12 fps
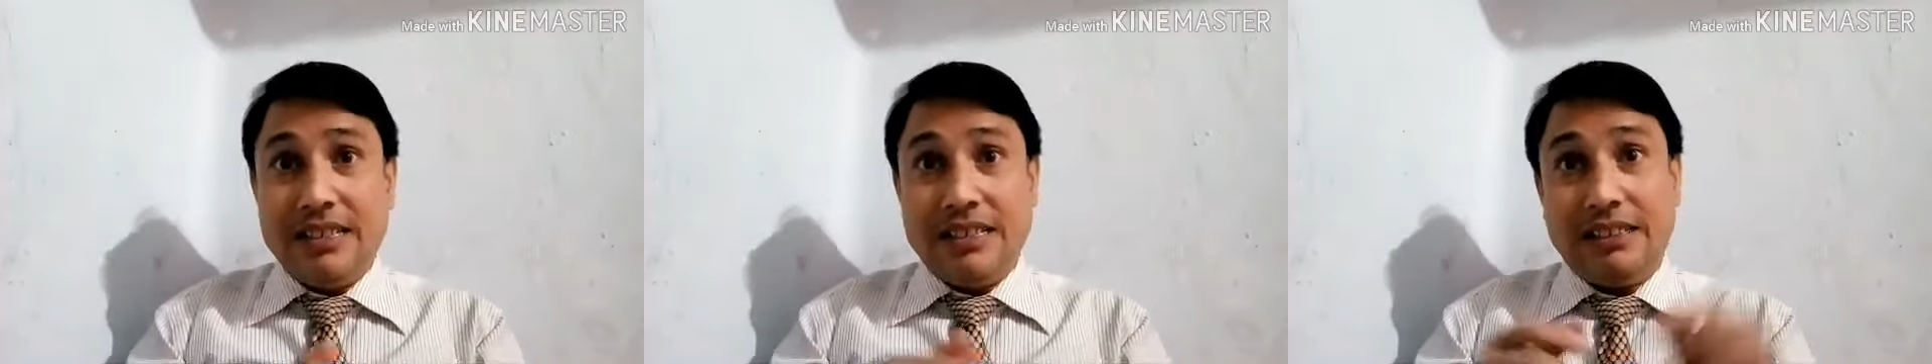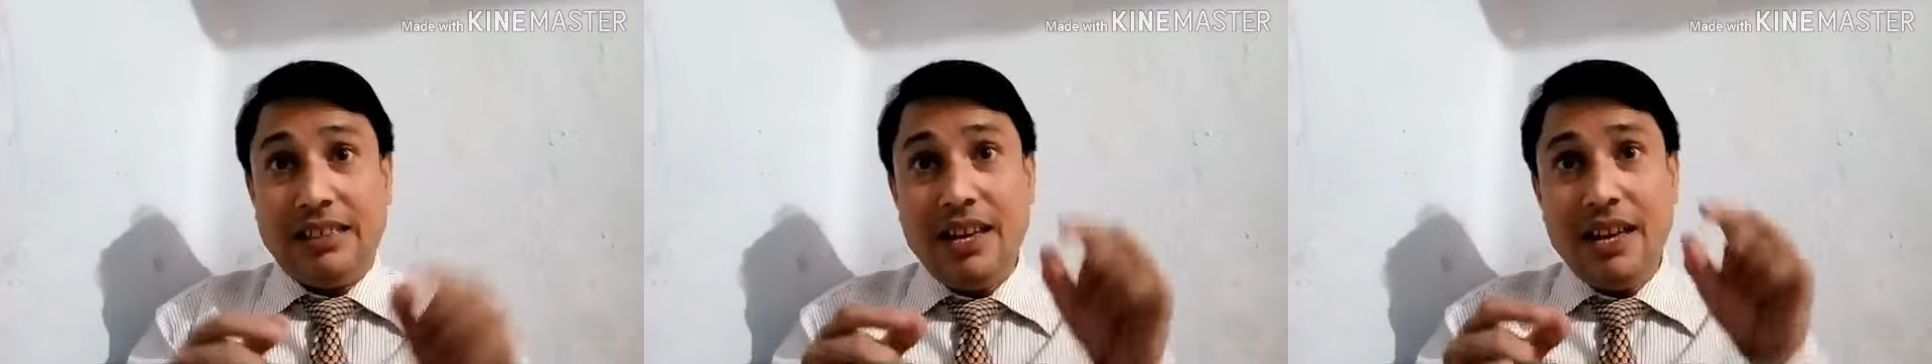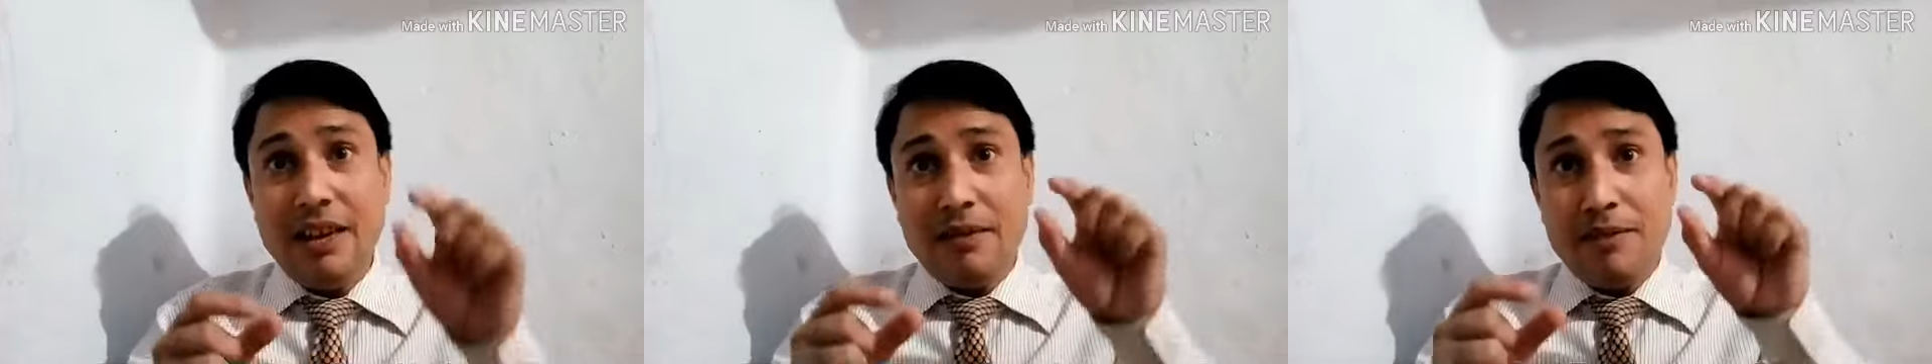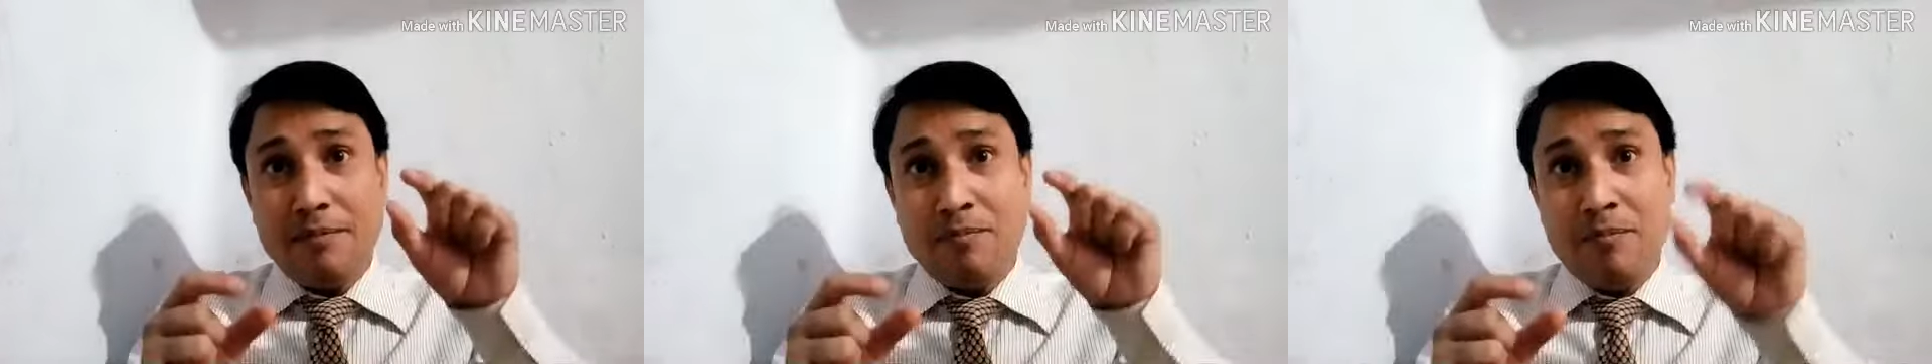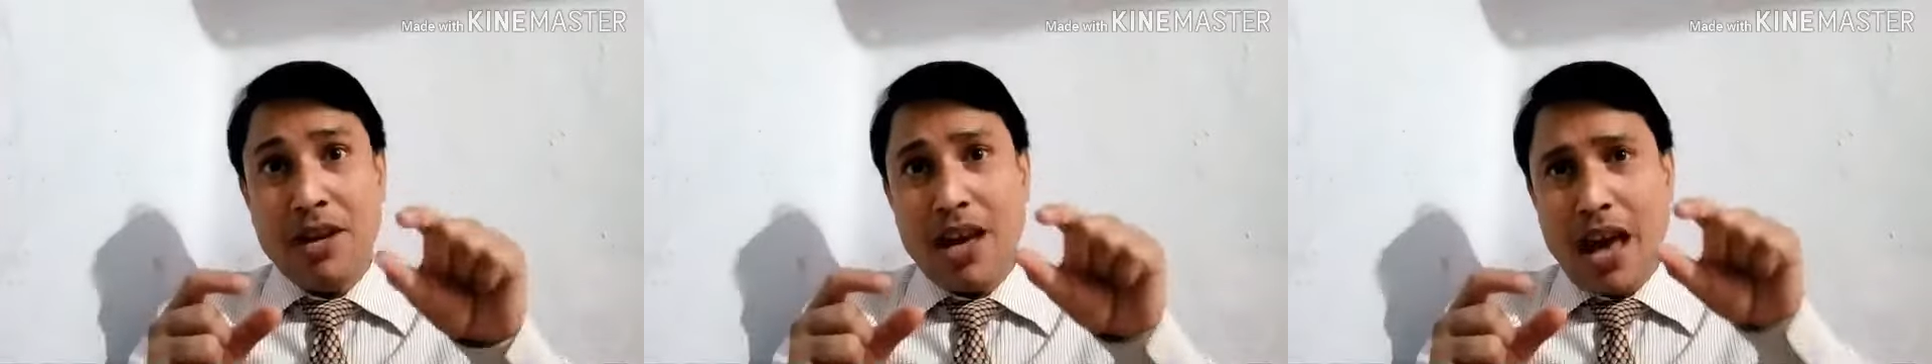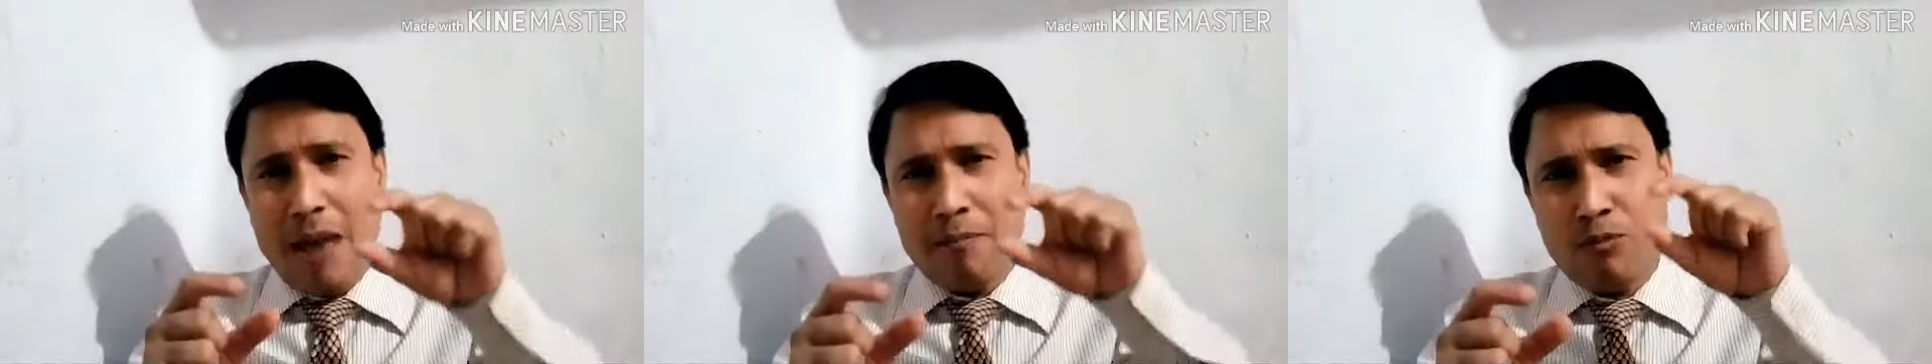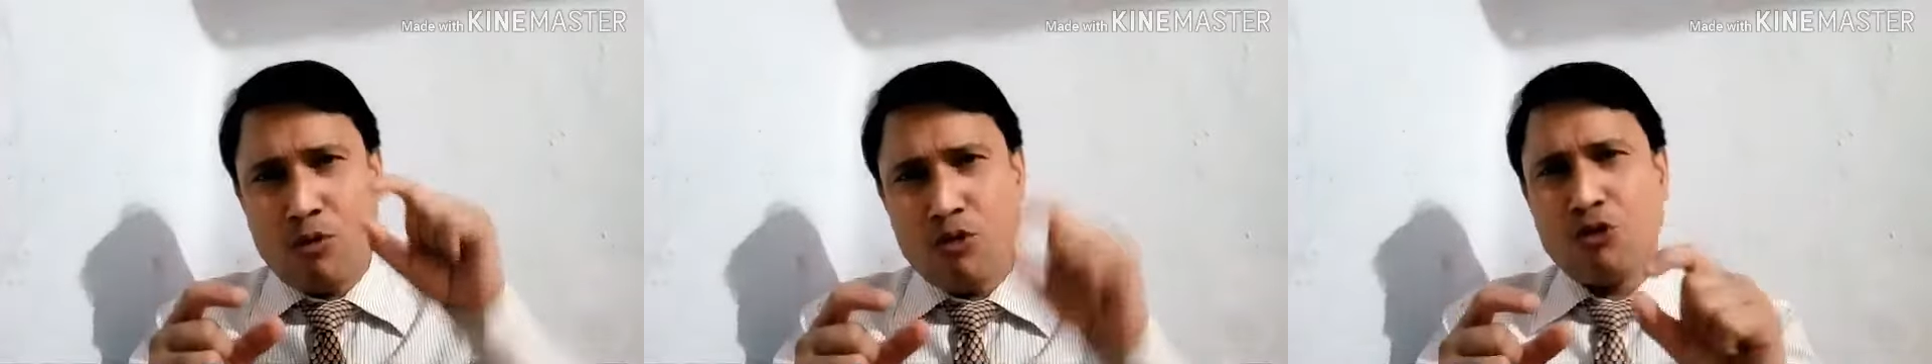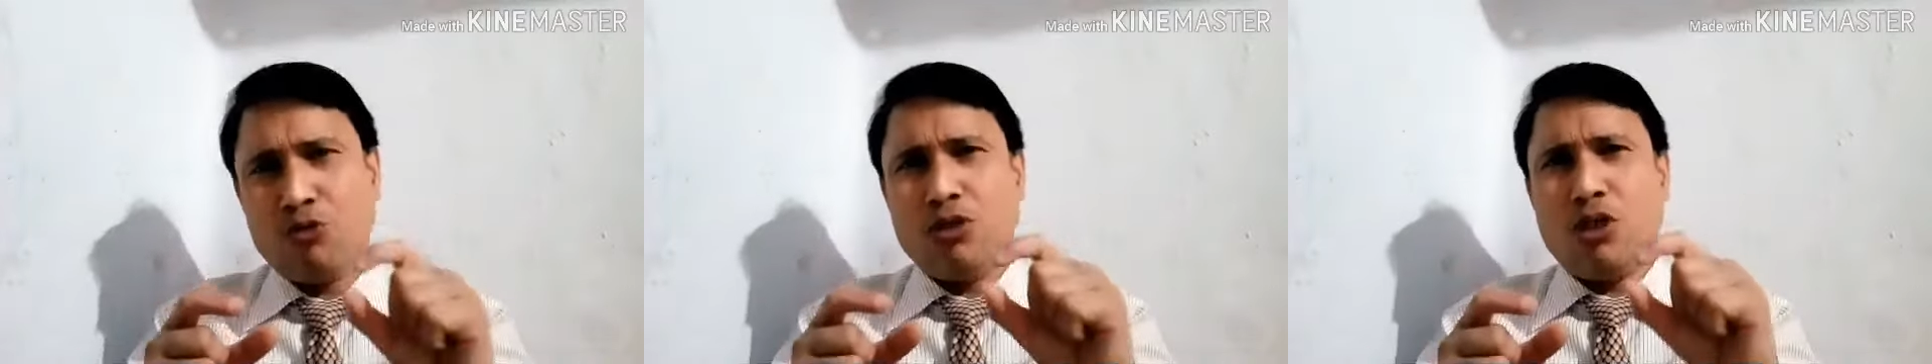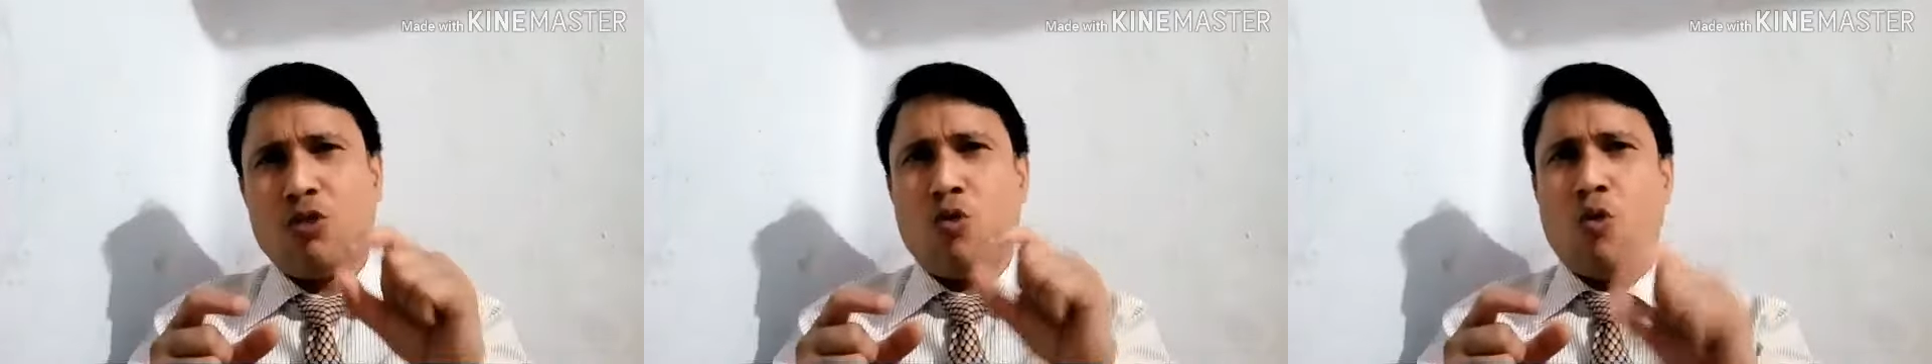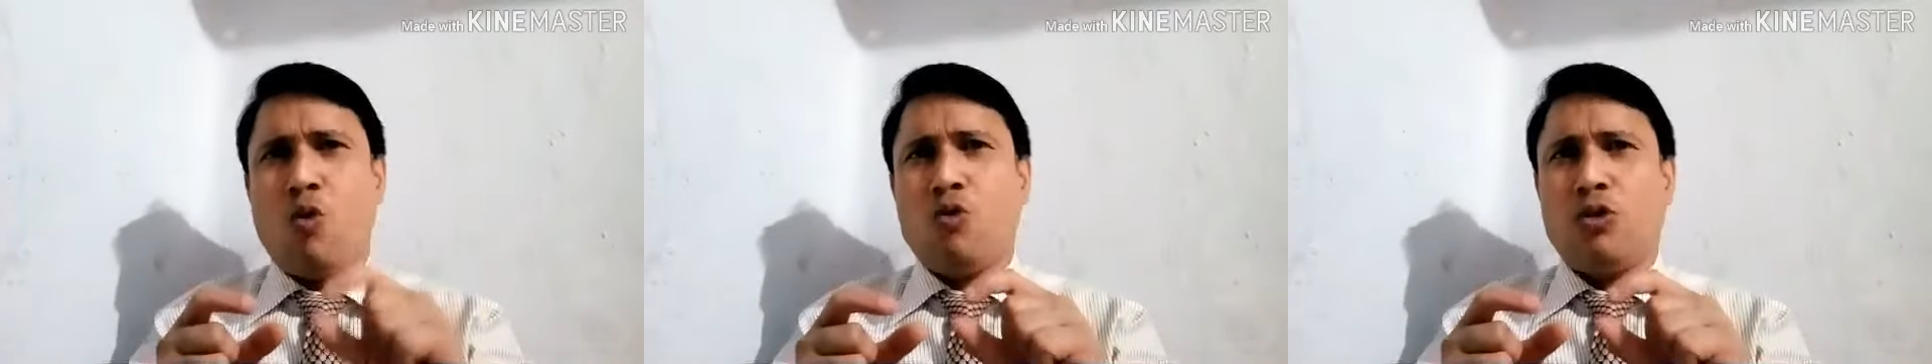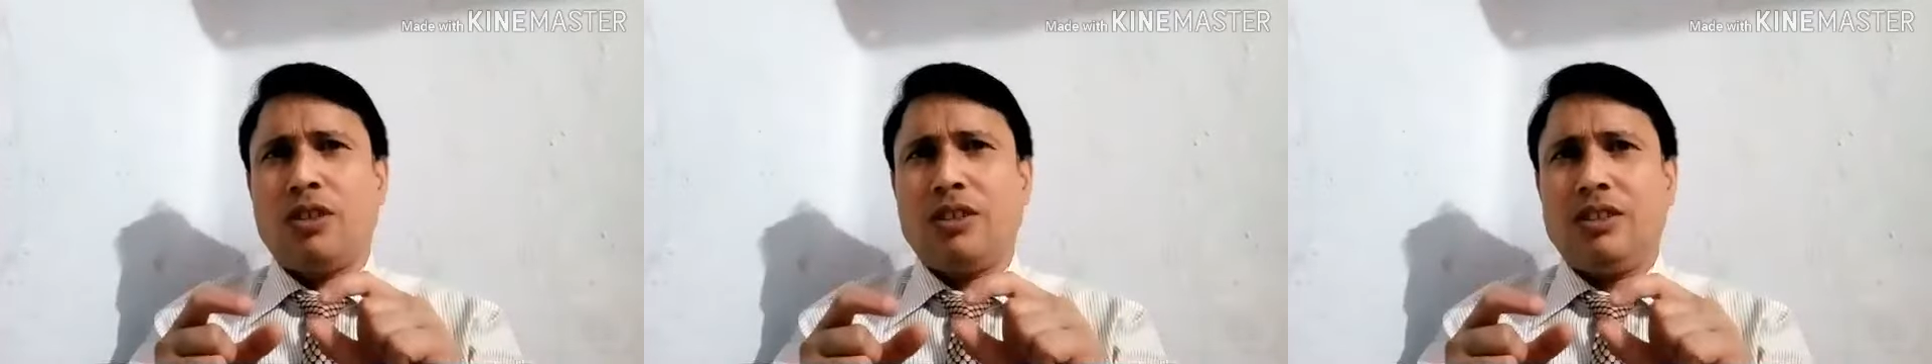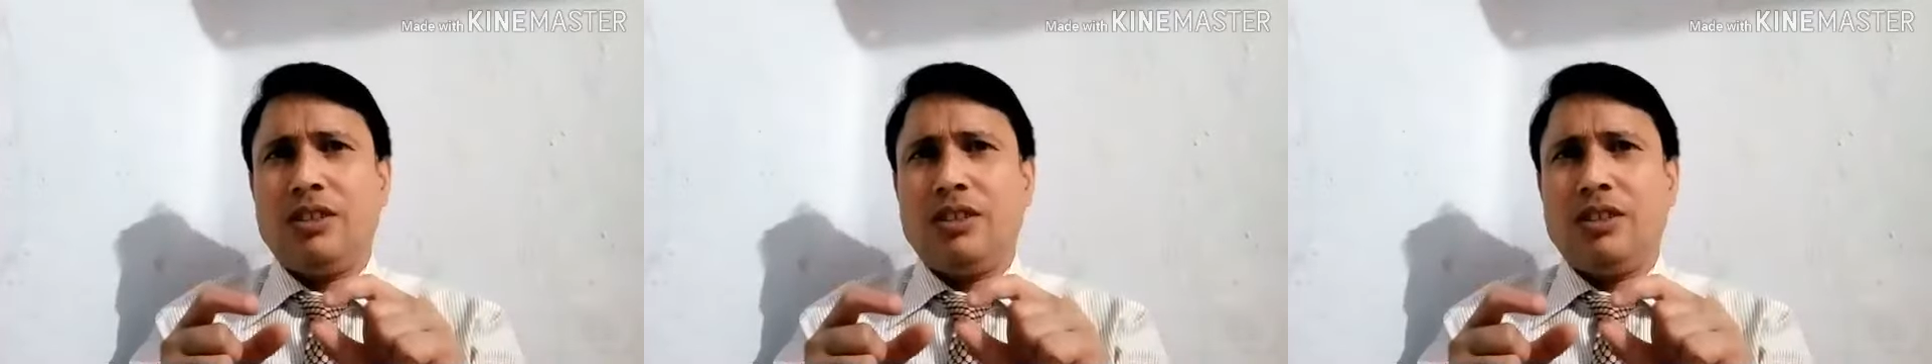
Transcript: They may approach to the court